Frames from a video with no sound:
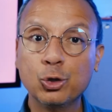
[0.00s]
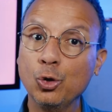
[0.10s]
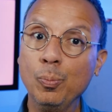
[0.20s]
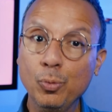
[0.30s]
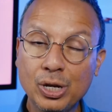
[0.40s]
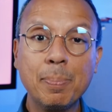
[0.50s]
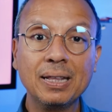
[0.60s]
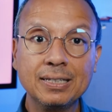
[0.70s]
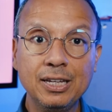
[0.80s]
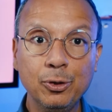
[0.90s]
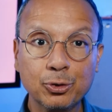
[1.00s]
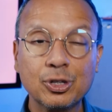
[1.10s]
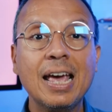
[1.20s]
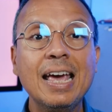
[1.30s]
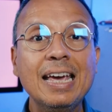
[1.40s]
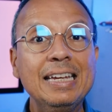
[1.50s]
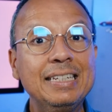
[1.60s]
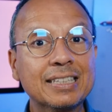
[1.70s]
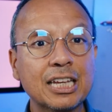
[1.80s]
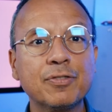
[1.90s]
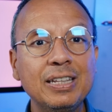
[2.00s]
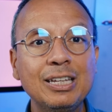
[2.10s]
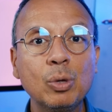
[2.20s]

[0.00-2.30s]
They're highly sought after. And if you're